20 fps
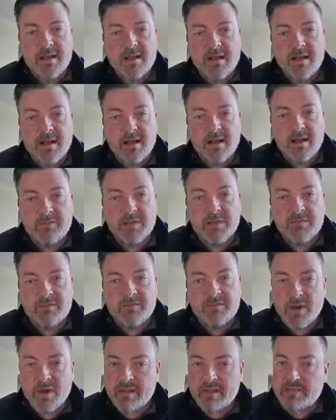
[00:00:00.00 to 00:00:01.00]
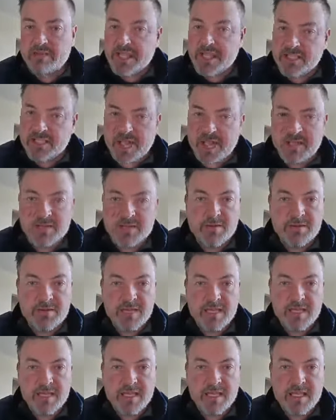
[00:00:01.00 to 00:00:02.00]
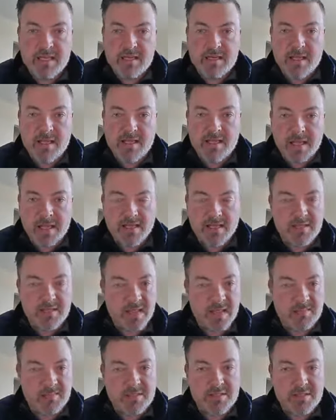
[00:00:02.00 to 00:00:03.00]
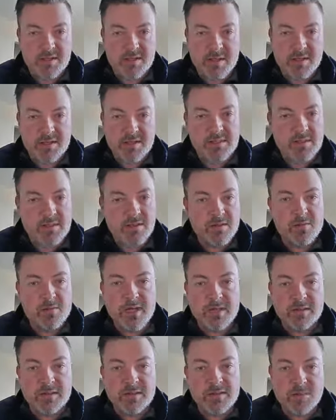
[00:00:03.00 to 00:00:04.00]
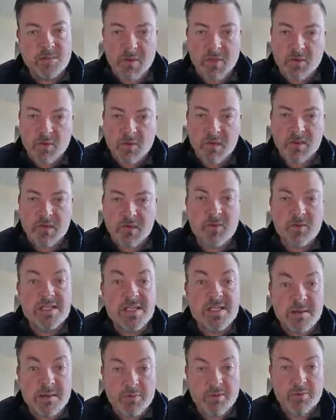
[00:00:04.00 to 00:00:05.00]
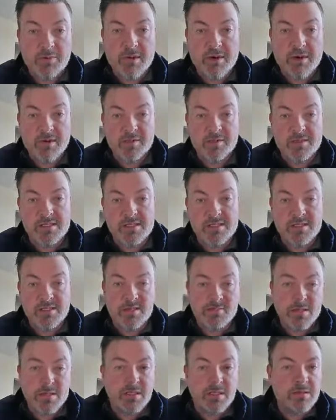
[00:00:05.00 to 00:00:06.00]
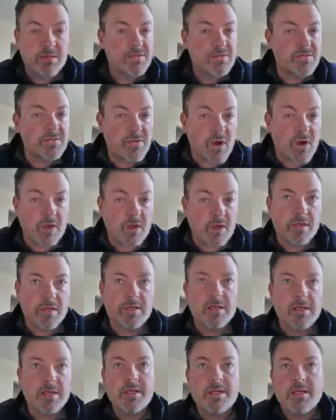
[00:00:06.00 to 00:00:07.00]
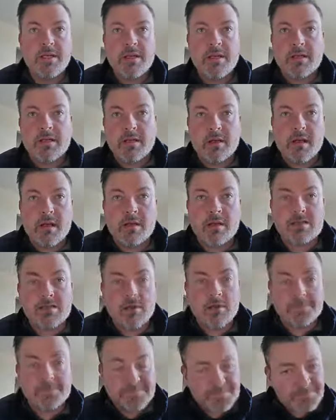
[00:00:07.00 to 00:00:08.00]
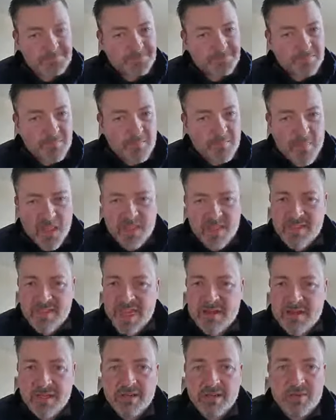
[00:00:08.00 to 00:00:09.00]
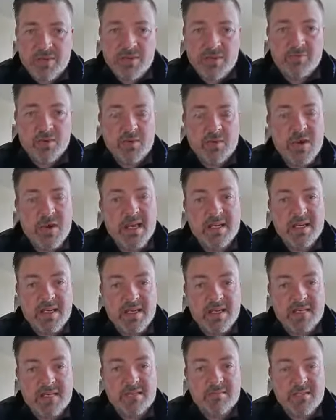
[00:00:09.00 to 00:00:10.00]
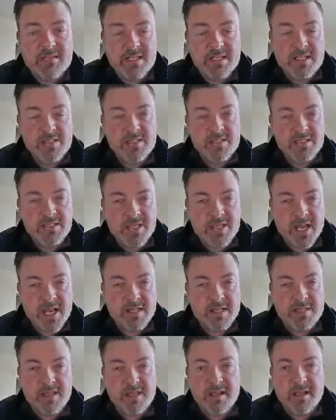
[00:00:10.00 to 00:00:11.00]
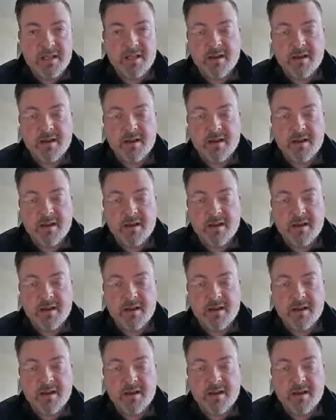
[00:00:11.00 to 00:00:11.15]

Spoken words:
If you have that shock loading again, that can damage the bearings in the wheels. You may want to go to a tapered bearing, which is going to be a little stronger. So that'll give you a few ideas of things you can change.